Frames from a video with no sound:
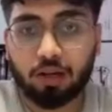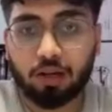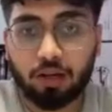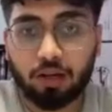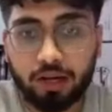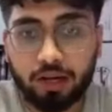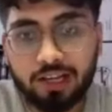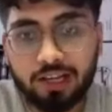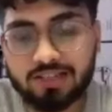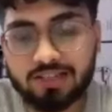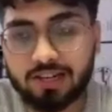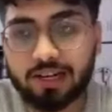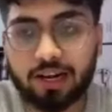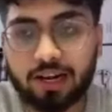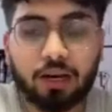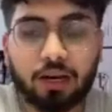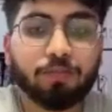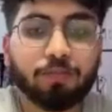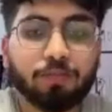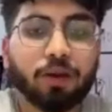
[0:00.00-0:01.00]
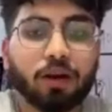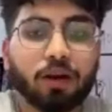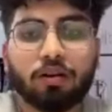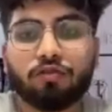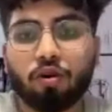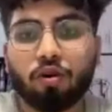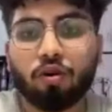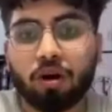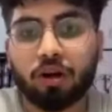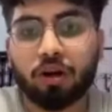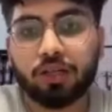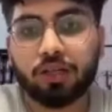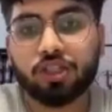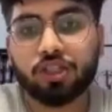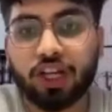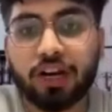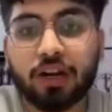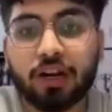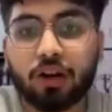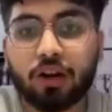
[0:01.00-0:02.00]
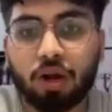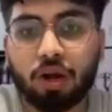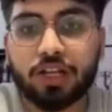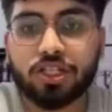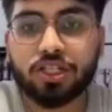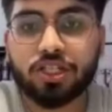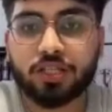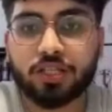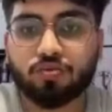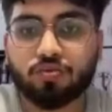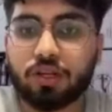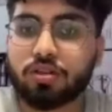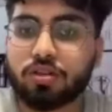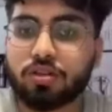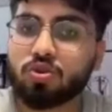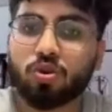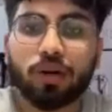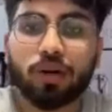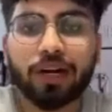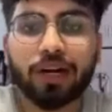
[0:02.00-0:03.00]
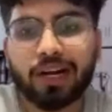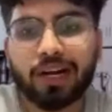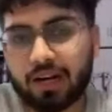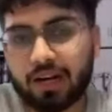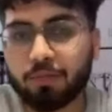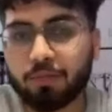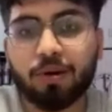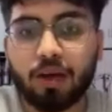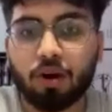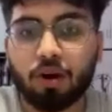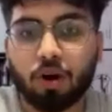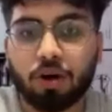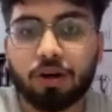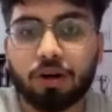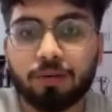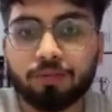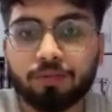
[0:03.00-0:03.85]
a decent help for general knowledge as well, so it helped me a lot.